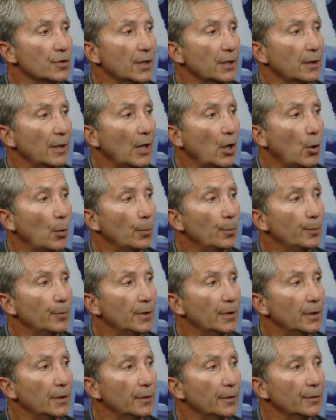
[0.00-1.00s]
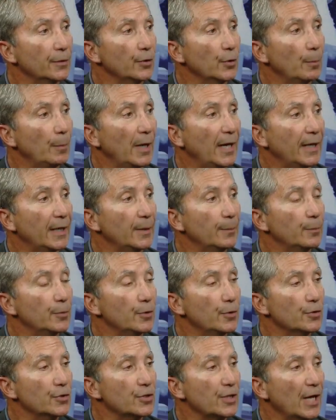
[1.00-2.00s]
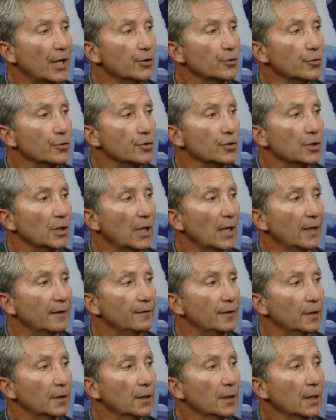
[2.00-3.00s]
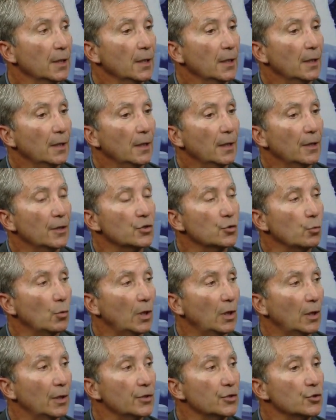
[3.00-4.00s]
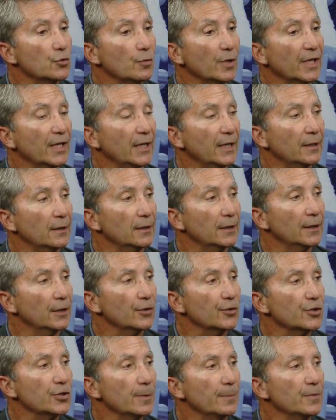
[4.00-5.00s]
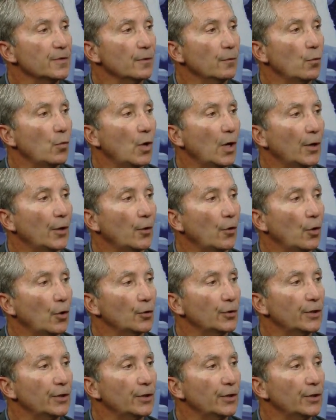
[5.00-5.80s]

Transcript: that help uh, your body produce natural saliva, okay. as well as drinking little sips of water all